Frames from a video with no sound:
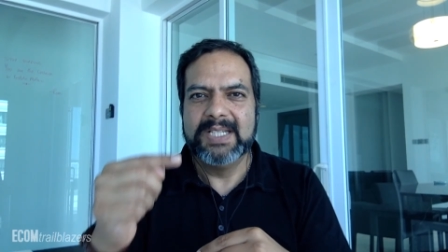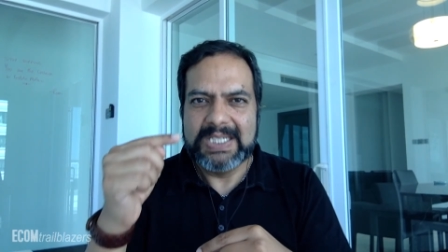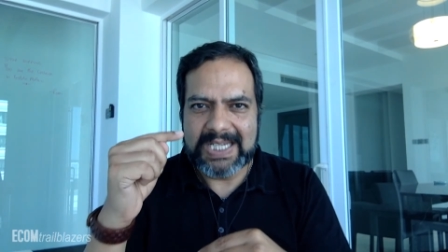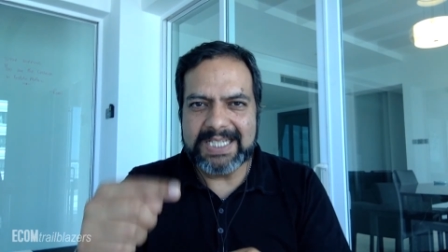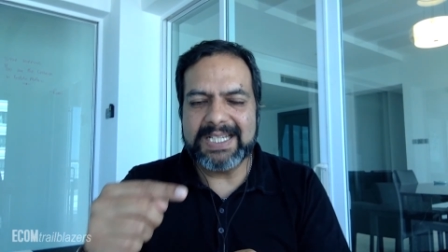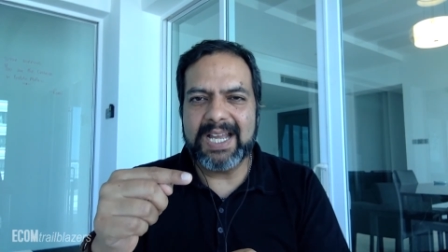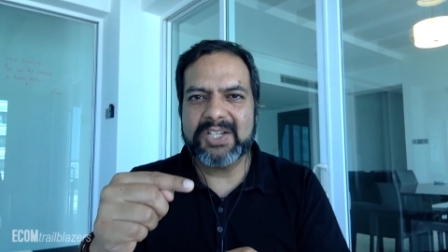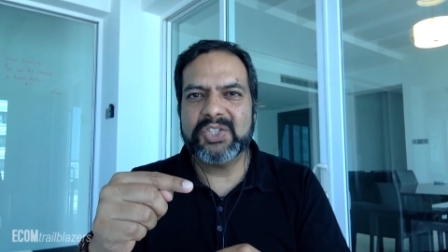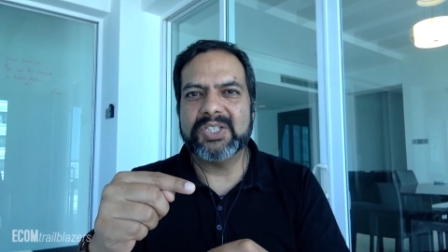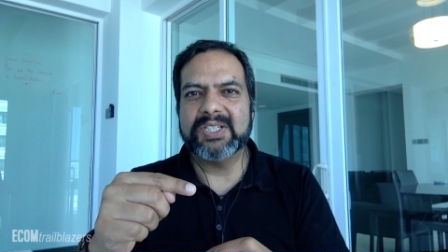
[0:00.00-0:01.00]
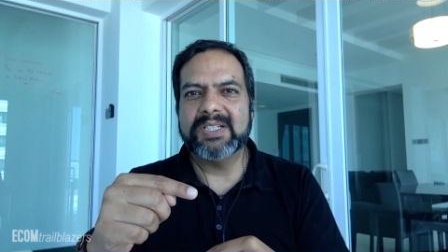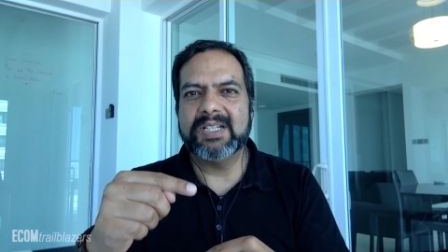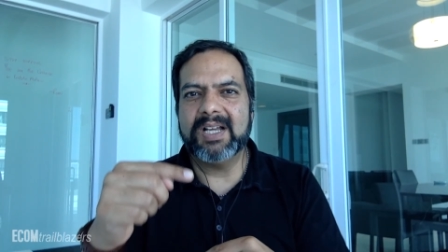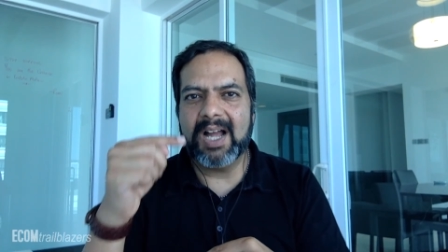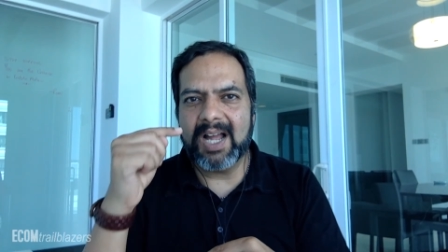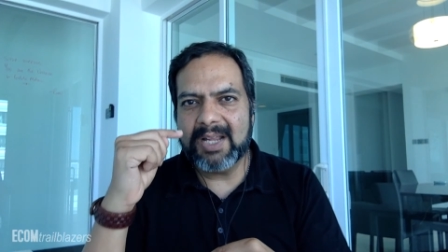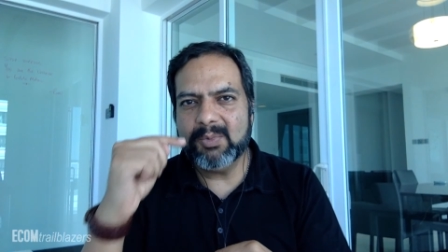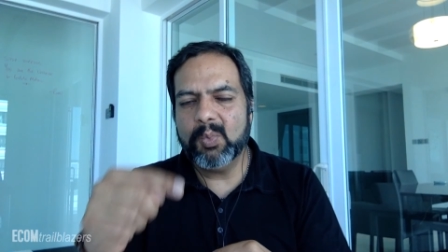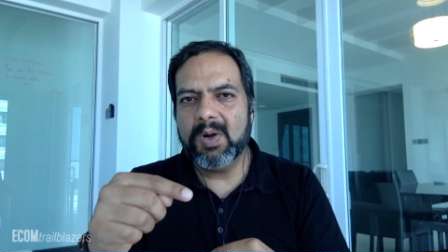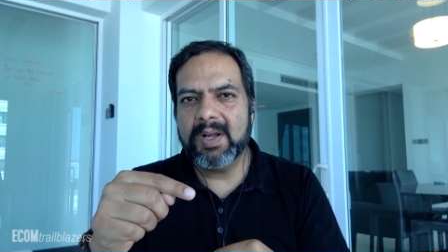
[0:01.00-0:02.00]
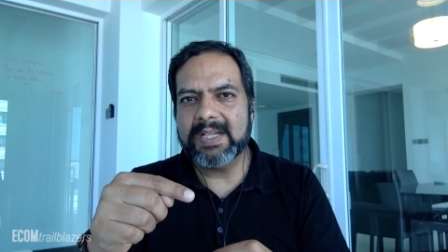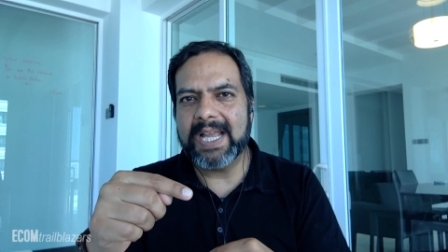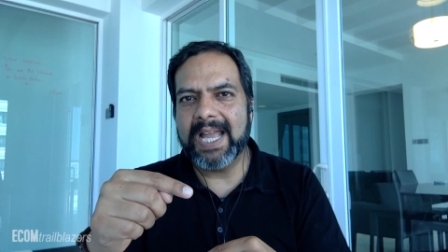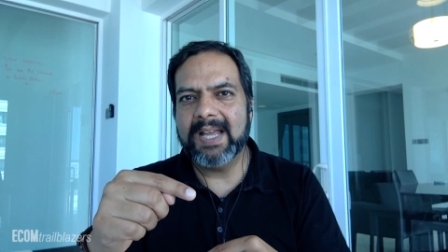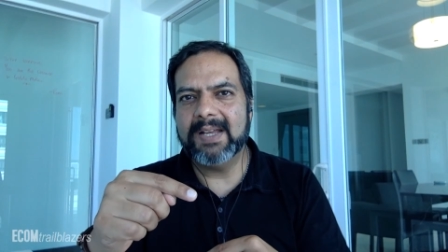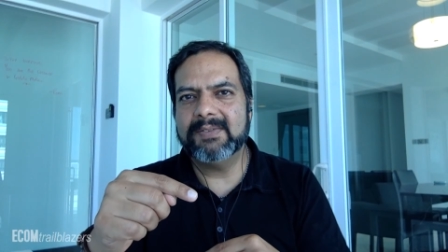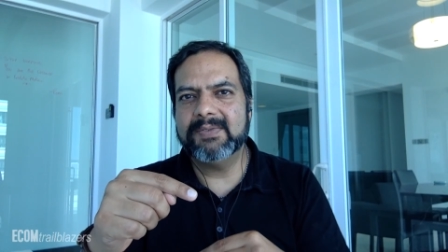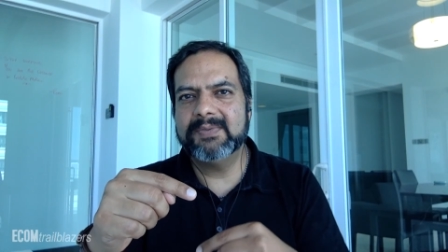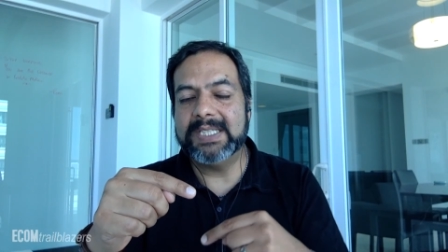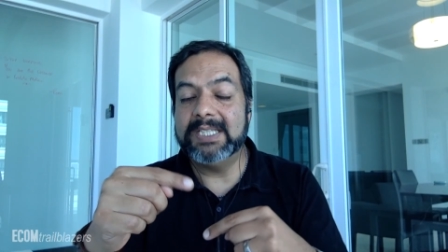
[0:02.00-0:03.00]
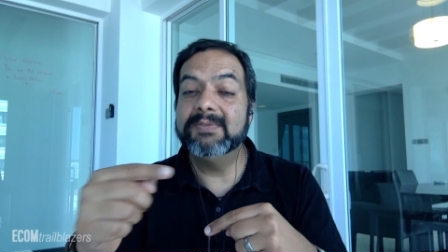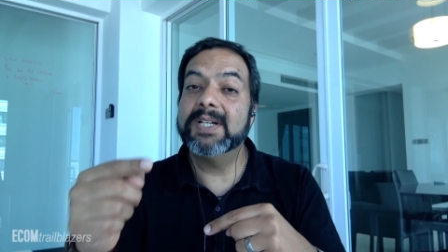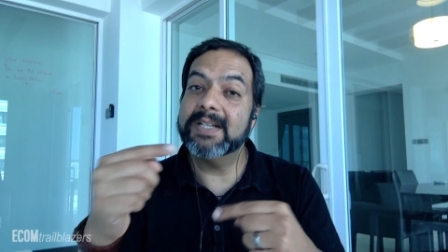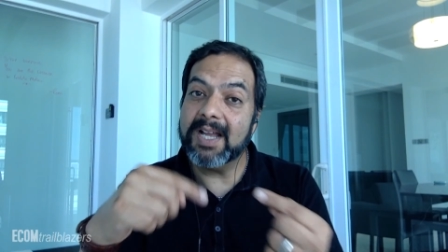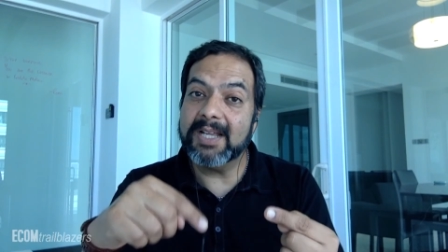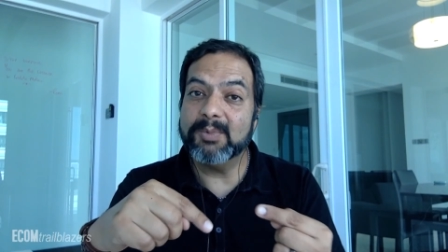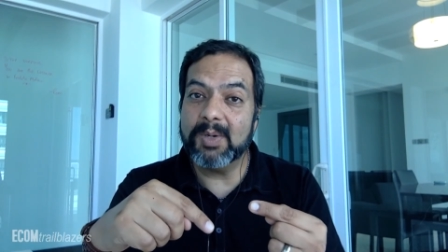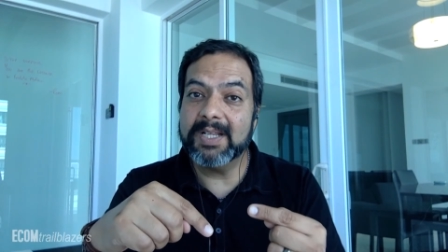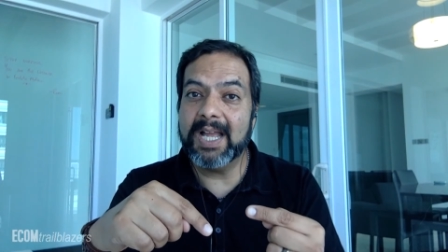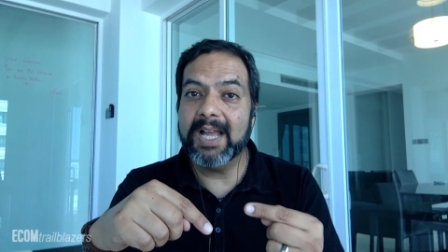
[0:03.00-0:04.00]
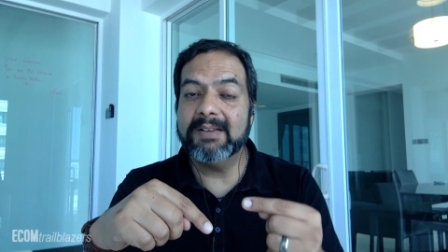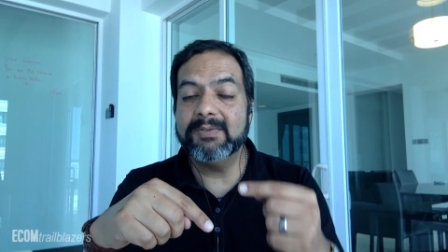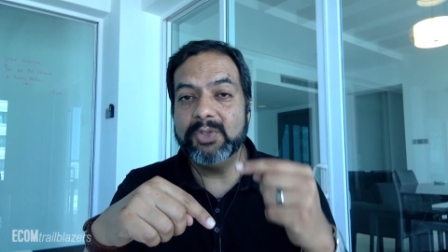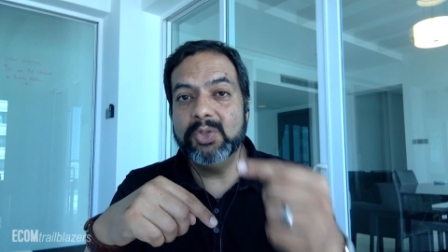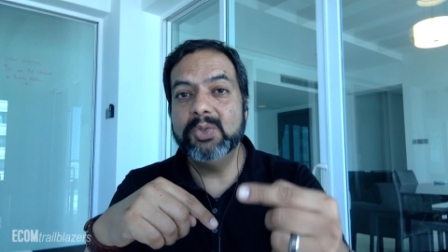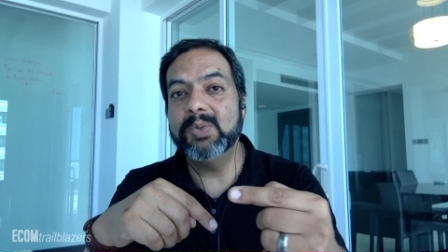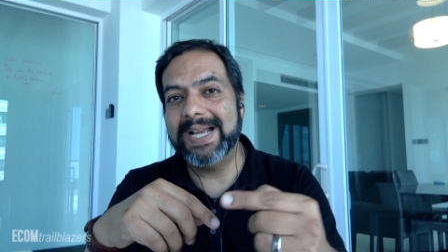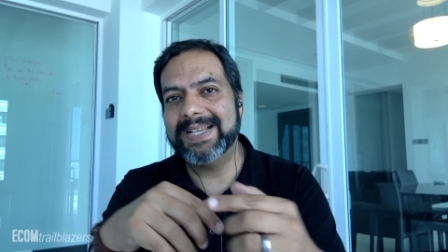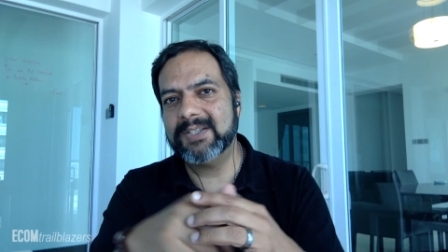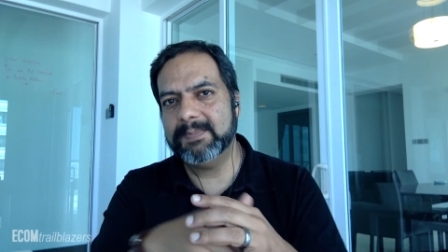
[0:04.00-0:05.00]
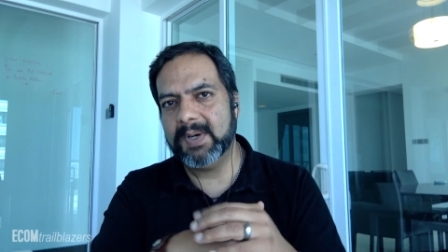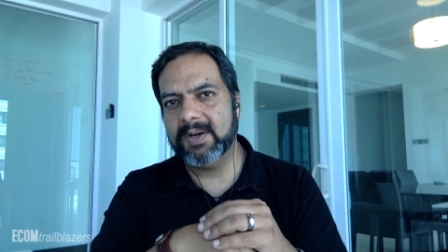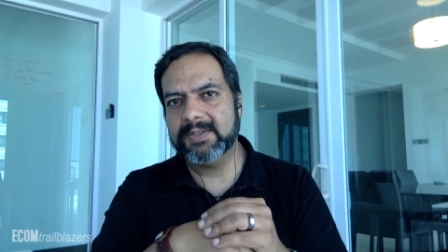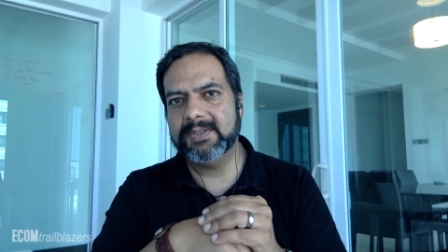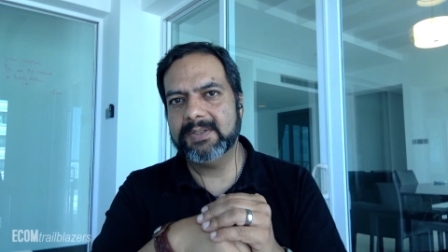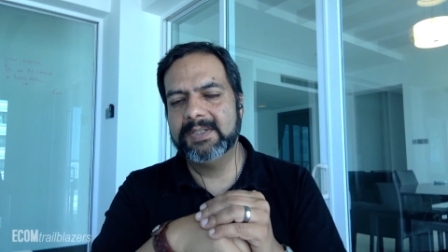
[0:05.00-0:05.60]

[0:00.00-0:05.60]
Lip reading: Take action. I want to have, Eva and I want to have you as a partner.